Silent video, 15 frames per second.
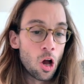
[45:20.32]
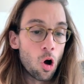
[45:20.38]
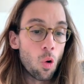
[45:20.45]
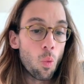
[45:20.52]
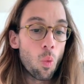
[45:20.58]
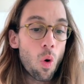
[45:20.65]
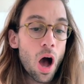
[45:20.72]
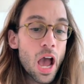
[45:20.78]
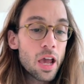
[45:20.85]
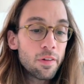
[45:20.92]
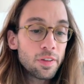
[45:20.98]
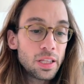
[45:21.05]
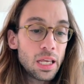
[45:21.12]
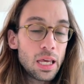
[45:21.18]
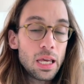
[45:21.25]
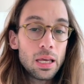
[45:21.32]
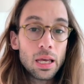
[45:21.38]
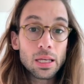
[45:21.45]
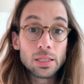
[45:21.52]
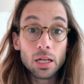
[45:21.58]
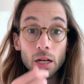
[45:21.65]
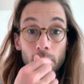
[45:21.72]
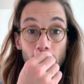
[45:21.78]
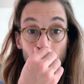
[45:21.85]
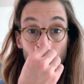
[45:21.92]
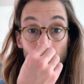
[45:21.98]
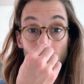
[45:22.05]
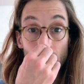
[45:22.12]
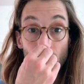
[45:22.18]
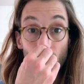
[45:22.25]
Y of t is going to
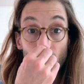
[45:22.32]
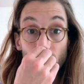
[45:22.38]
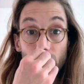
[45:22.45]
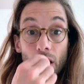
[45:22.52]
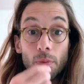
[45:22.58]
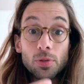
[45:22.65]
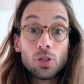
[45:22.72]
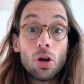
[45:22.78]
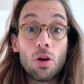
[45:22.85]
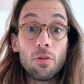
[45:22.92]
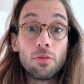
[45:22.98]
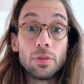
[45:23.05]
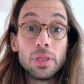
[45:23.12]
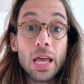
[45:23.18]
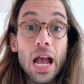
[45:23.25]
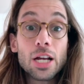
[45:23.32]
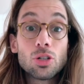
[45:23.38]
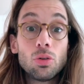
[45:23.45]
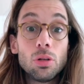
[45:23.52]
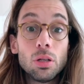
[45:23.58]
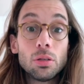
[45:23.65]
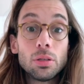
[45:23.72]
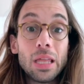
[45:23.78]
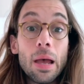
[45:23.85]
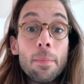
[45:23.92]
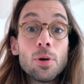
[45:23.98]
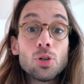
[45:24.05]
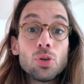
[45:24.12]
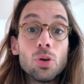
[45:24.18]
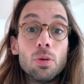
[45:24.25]
be what we observe, the actual
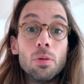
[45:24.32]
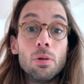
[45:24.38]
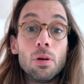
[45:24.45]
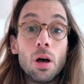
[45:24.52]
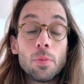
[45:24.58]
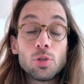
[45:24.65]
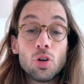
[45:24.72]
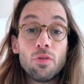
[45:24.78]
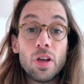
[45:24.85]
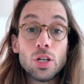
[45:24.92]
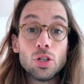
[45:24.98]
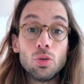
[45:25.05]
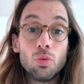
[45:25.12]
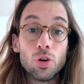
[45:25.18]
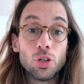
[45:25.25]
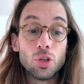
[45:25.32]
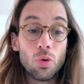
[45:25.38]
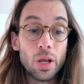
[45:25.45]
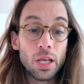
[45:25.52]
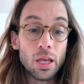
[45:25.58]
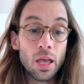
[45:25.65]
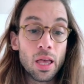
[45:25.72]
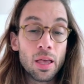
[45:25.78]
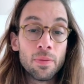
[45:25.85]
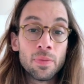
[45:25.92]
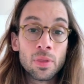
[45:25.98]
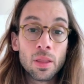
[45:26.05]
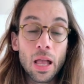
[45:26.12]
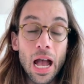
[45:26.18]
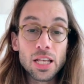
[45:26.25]
temperature observation we're doing
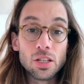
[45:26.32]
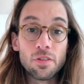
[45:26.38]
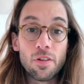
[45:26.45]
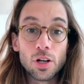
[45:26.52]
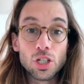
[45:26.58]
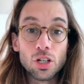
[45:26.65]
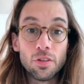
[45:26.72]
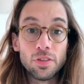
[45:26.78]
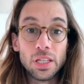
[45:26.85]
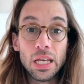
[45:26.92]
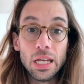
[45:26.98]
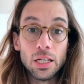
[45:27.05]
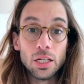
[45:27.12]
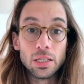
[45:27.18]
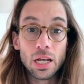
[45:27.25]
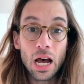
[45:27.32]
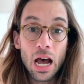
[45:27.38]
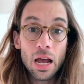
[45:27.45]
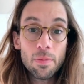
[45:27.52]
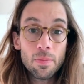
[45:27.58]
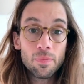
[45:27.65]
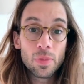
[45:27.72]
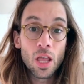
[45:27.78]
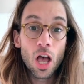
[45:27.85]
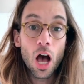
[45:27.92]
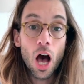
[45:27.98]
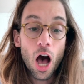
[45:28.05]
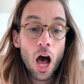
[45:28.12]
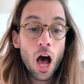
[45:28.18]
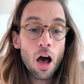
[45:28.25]
as a function of t, the time
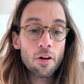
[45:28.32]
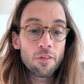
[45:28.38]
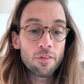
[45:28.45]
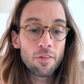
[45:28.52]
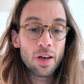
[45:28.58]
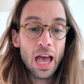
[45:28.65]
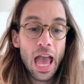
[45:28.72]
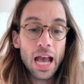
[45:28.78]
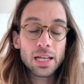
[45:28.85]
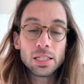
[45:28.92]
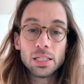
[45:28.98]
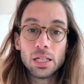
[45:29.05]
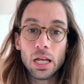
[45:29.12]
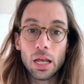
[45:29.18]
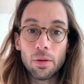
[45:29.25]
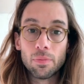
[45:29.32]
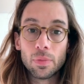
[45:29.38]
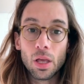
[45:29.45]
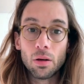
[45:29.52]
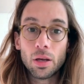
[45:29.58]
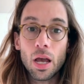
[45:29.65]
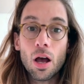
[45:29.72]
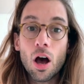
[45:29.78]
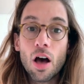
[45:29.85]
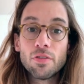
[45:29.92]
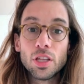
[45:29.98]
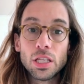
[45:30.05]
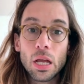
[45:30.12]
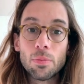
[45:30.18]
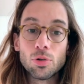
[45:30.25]
of xt, okay, of
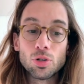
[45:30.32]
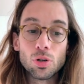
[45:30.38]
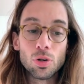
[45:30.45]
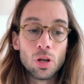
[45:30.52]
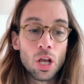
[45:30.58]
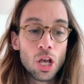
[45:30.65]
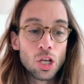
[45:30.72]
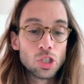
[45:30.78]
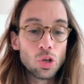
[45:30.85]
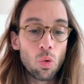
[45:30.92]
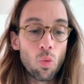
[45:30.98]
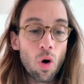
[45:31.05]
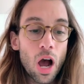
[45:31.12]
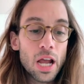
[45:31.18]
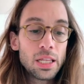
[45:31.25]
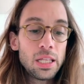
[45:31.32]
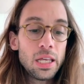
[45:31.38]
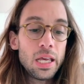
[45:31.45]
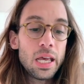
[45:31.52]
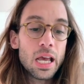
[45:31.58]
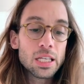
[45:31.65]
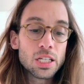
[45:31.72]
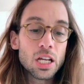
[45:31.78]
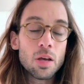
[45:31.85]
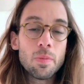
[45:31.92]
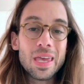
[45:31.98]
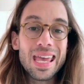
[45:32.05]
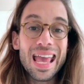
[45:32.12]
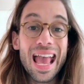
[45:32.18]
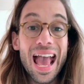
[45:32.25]
the temperature. So yt is going to
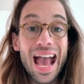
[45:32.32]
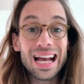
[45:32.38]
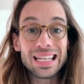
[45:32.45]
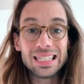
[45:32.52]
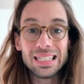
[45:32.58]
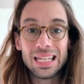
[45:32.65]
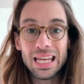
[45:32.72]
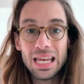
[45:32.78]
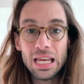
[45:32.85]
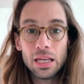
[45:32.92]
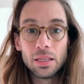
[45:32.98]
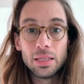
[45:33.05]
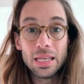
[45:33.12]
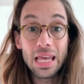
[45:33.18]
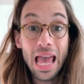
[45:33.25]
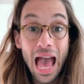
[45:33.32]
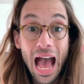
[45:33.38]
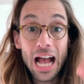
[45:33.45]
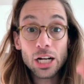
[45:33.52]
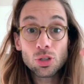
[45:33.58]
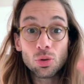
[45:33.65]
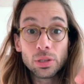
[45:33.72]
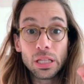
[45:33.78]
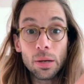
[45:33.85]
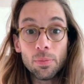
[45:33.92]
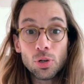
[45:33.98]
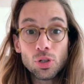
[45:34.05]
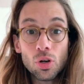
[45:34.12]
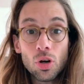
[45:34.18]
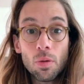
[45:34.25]
be xt, the actual
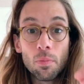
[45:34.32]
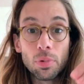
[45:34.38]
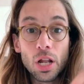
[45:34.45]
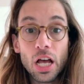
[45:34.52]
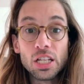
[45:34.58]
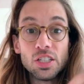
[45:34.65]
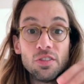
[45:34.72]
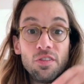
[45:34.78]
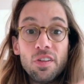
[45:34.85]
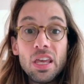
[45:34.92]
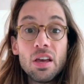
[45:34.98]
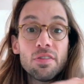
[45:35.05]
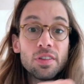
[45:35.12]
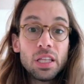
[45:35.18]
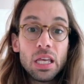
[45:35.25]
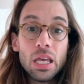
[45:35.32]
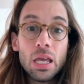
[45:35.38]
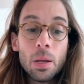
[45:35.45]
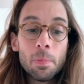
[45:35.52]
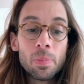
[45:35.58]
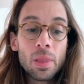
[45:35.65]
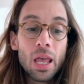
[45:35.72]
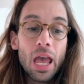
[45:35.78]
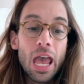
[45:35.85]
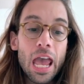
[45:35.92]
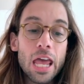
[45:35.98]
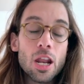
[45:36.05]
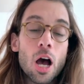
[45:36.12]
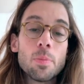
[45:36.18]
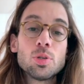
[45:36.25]
temperature, plus v of t,
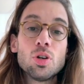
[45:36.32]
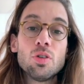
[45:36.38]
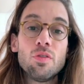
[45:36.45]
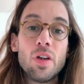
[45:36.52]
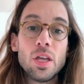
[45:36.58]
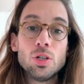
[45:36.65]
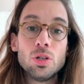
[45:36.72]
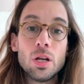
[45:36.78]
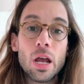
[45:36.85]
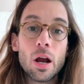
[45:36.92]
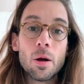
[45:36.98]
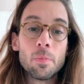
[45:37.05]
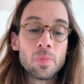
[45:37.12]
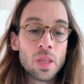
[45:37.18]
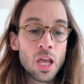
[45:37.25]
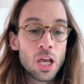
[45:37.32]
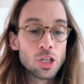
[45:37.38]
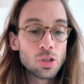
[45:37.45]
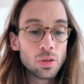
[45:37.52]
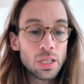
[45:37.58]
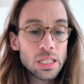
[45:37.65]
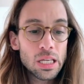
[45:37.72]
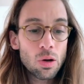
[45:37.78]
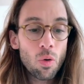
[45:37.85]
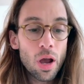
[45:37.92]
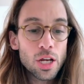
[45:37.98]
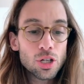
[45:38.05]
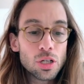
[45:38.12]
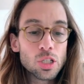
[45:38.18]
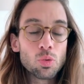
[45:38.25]
and observation error. So this
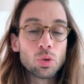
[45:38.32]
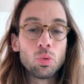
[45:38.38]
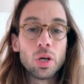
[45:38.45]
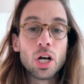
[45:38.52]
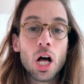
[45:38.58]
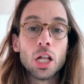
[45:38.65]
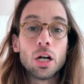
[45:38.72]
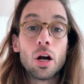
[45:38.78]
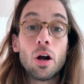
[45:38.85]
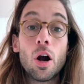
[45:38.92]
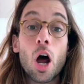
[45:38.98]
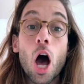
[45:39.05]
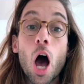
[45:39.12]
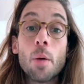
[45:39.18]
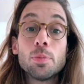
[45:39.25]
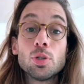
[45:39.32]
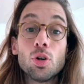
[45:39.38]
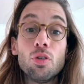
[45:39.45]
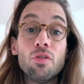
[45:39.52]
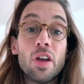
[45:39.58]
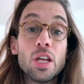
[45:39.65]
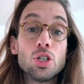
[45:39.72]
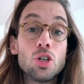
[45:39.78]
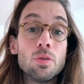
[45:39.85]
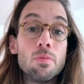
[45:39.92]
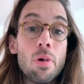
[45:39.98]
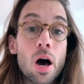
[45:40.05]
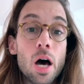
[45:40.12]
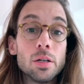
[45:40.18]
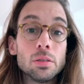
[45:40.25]
equation is what we call our observation
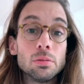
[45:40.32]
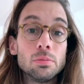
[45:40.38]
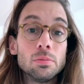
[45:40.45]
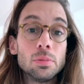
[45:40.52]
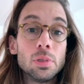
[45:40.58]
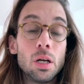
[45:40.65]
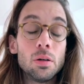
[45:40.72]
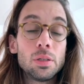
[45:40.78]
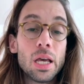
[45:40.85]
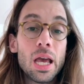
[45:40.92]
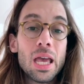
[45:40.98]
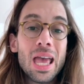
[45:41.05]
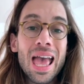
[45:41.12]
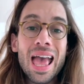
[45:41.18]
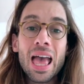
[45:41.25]
model, okay?